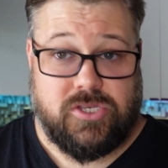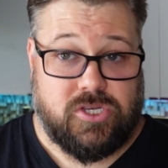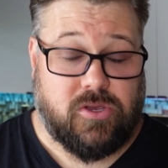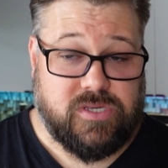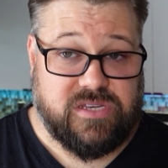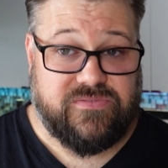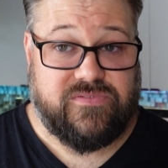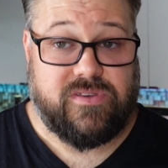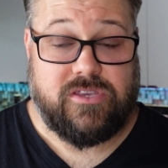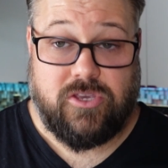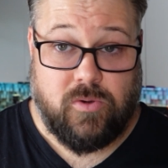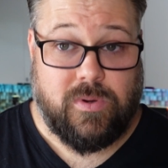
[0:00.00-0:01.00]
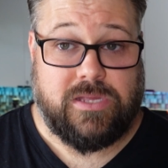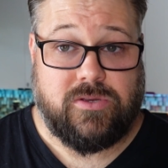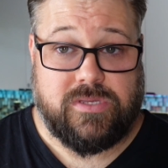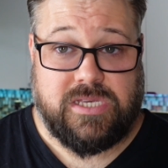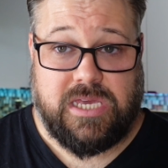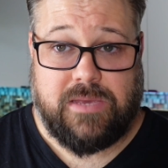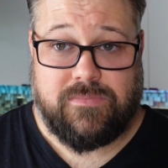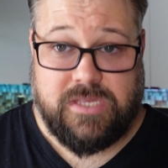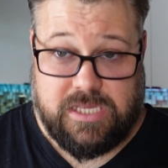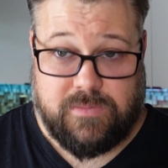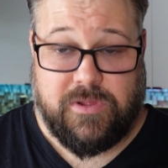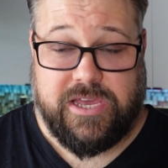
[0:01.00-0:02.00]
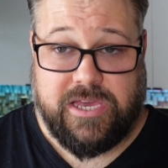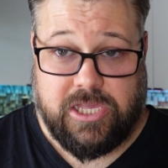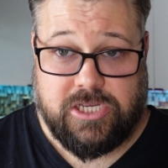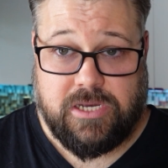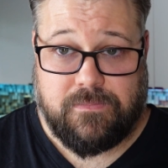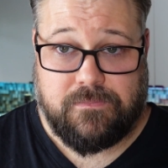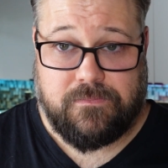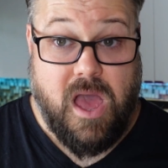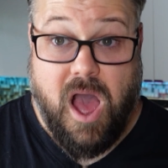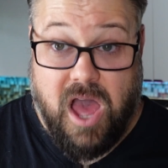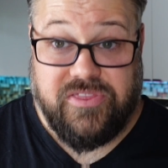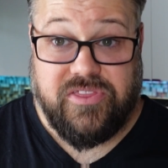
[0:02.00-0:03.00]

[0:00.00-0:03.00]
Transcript: Joseph, you and your team need to play catch-up. I